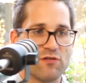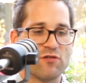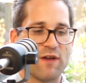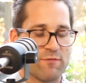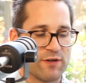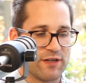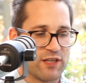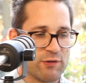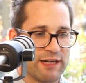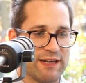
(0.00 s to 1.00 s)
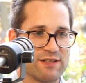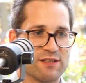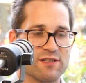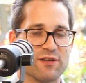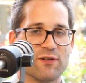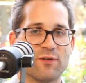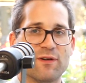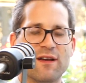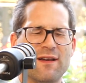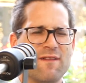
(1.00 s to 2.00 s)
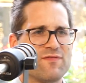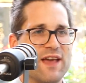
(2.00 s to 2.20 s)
you and what you need to do